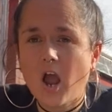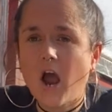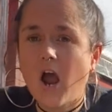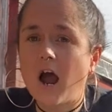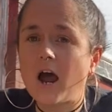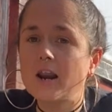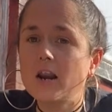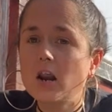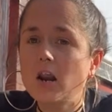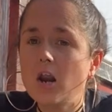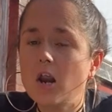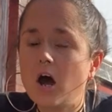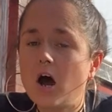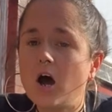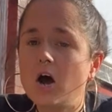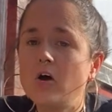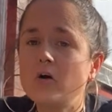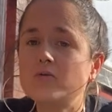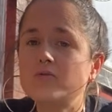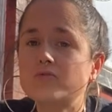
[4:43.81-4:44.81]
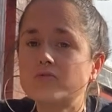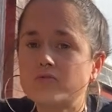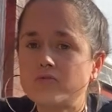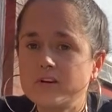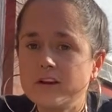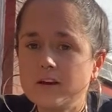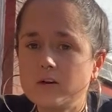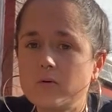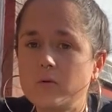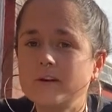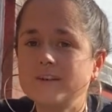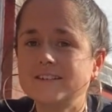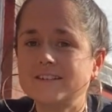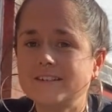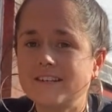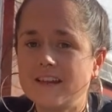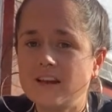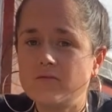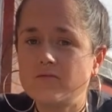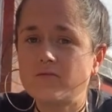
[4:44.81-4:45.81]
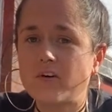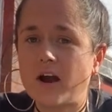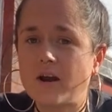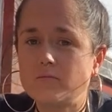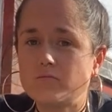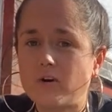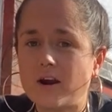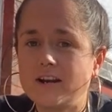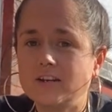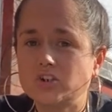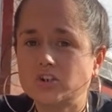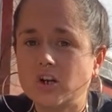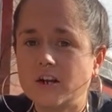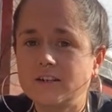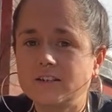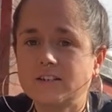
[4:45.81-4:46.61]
and low frequency and vibration.